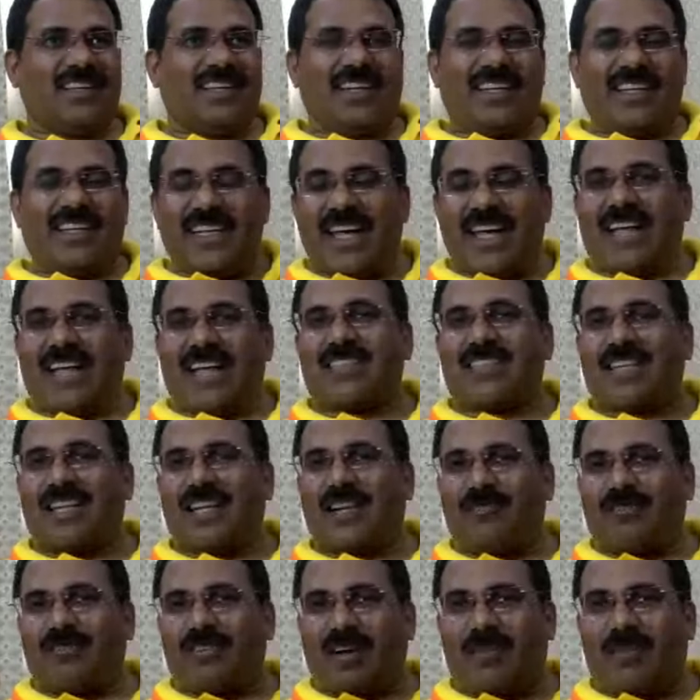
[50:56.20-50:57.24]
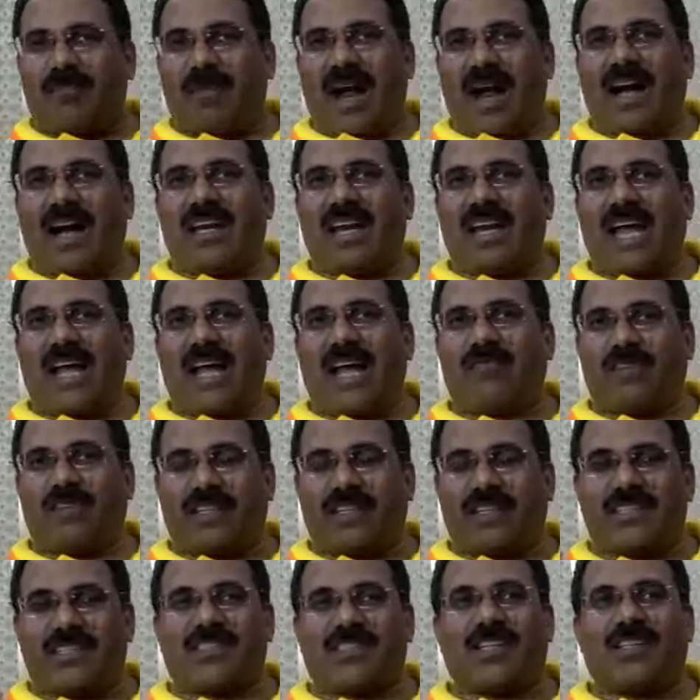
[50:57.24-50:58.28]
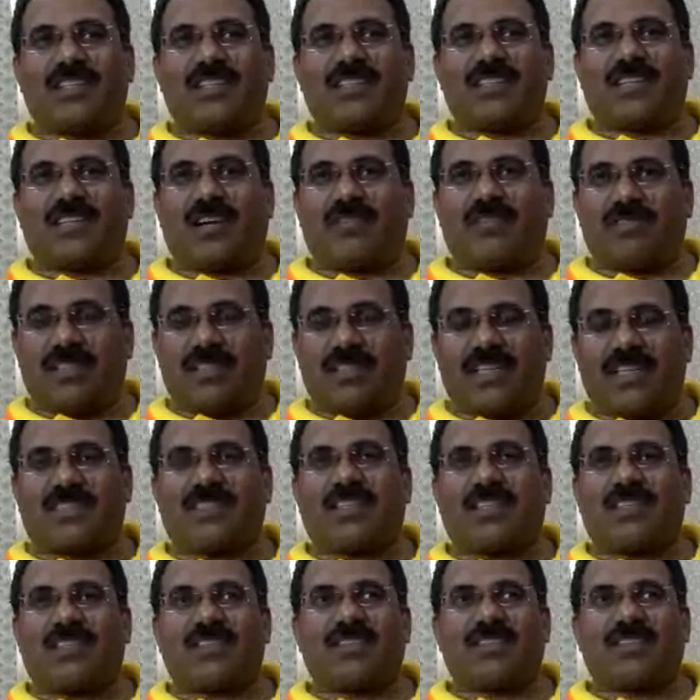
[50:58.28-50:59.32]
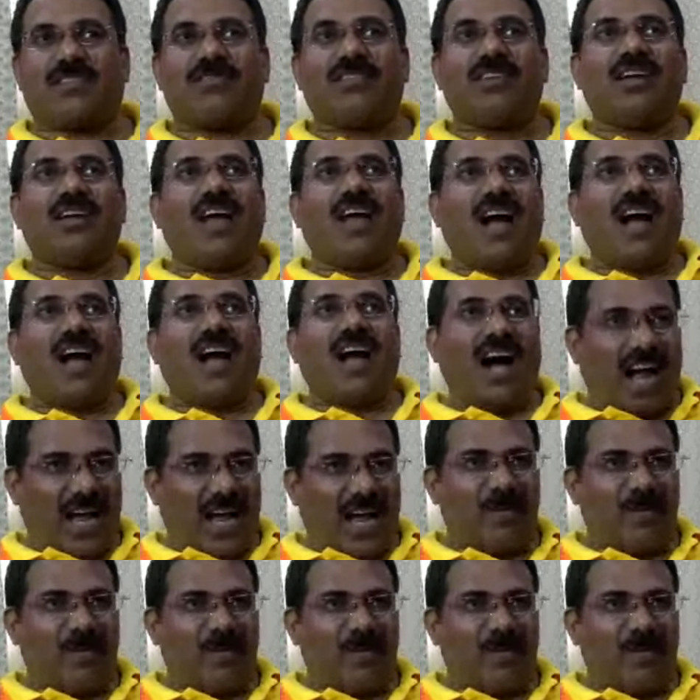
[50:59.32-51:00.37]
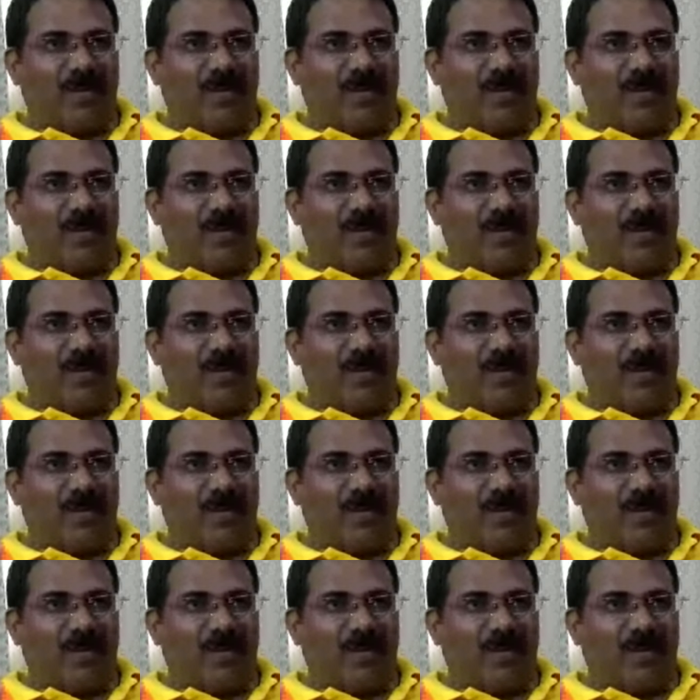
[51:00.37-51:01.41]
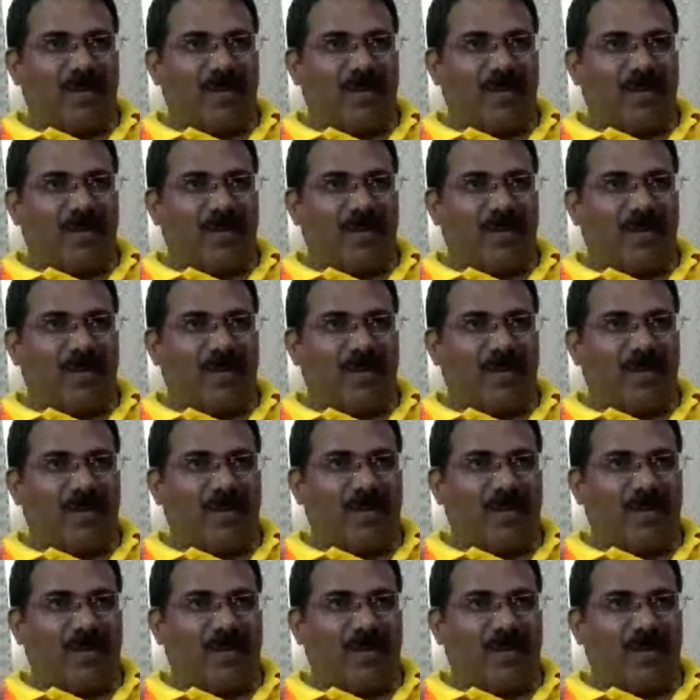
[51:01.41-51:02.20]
He has lived a bad life. He doesn't deserve. I am also saying, not